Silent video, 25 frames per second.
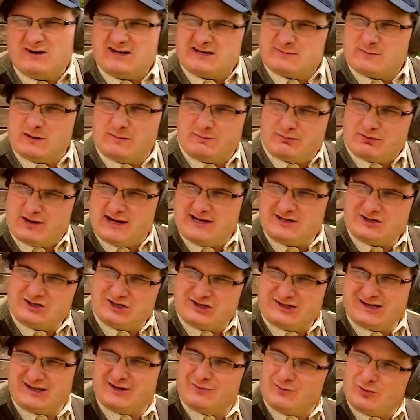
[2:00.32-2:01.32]
reason my brain
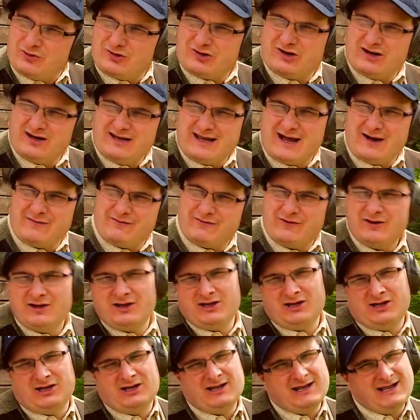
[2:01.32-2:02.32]
just said it wasn't enough.
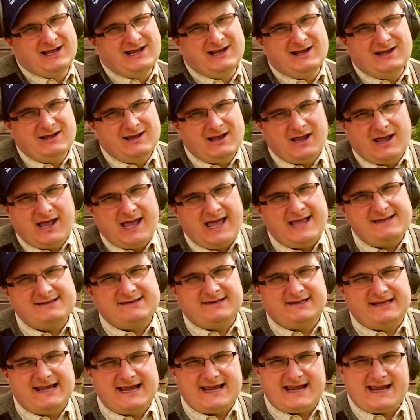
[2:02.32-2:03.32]

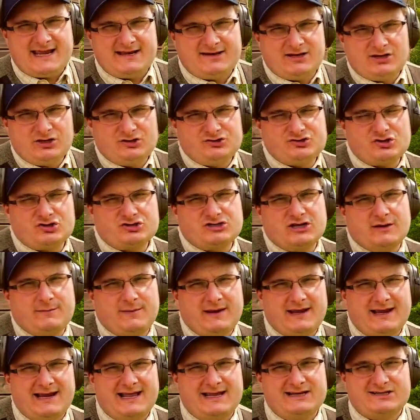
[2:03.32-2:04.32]
Hesitated, shot it a
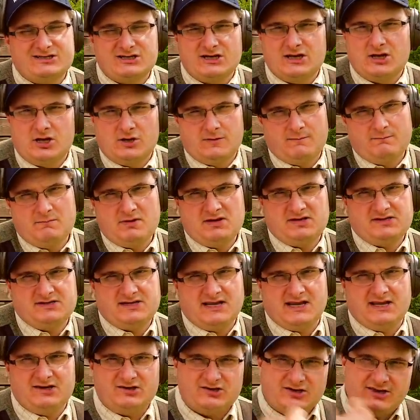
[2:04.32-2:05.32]
bit later, missed
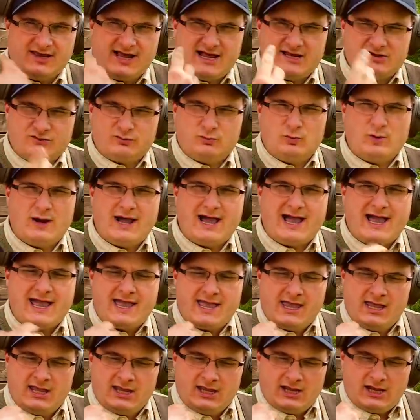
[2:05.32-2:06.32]
it. So that's where
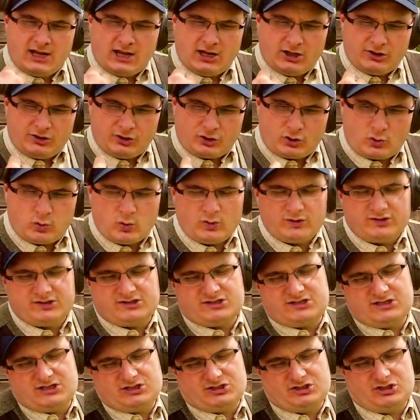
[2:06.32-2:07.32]
the
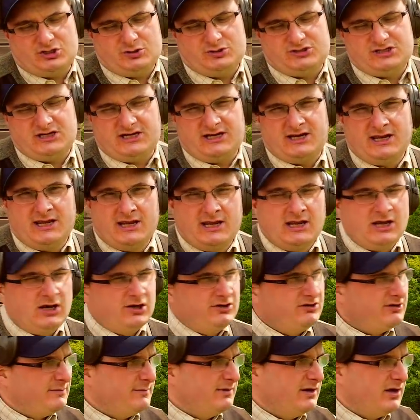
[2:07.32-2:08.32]
quantity of shooting,
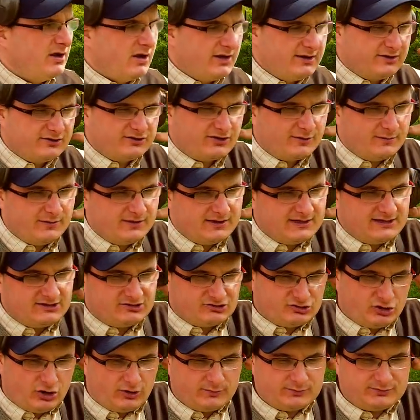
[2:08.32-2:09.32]
some of these
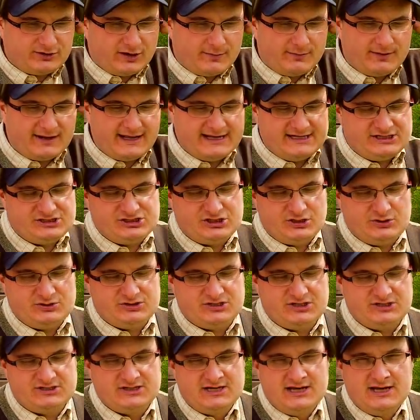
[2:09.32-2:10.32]
top AA
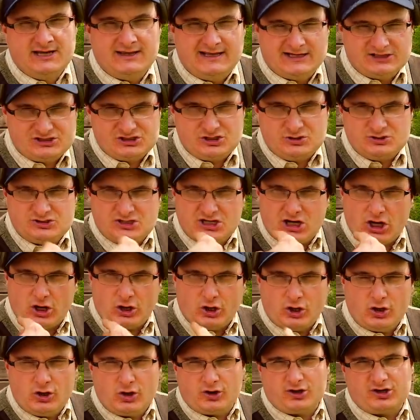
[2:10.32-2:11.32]
shooters, they're shooting a
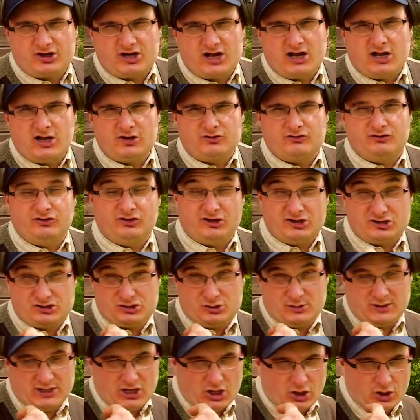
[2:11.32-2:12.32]
lot of cartridges. They're
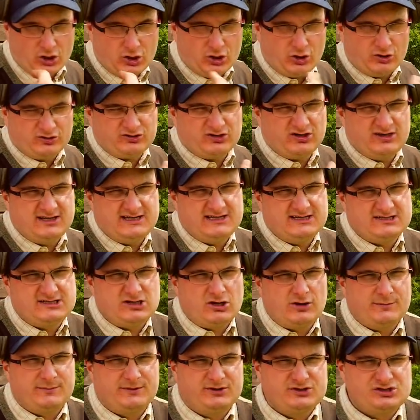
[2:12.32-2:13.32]
shooting a lot of these
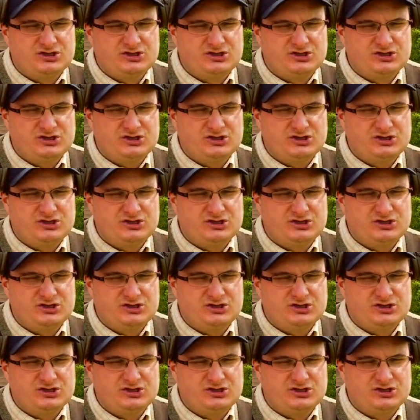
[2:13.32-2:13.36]
type of